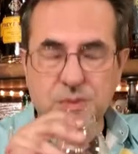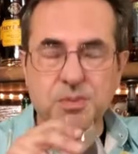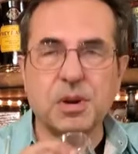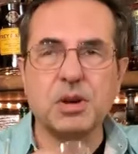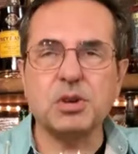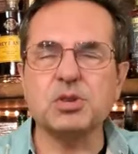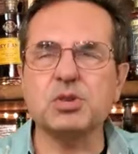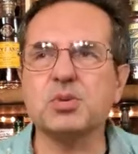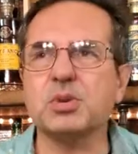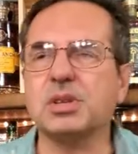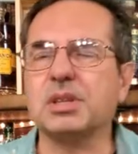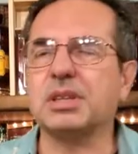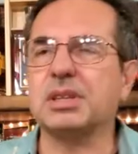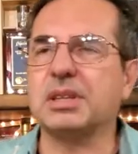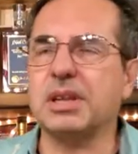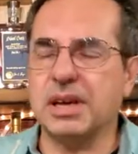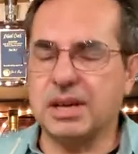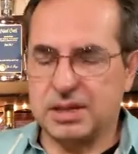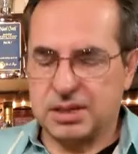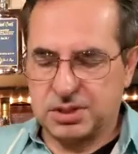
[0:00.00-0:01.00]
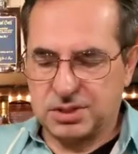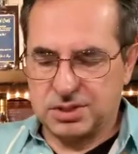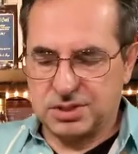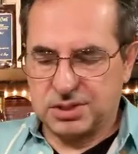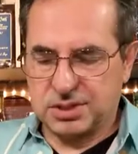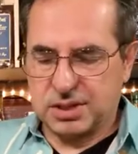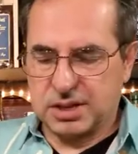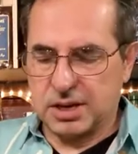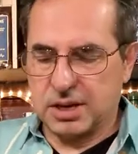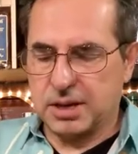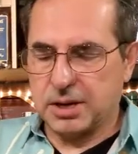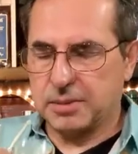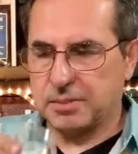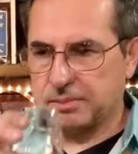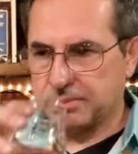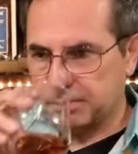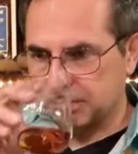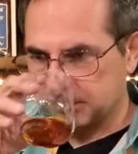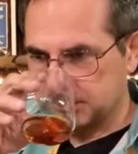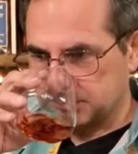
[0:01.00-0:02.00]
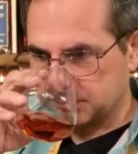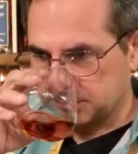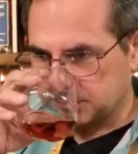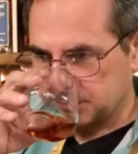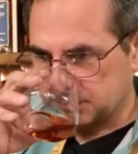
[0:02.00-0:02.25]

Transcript: smells really nice. Um,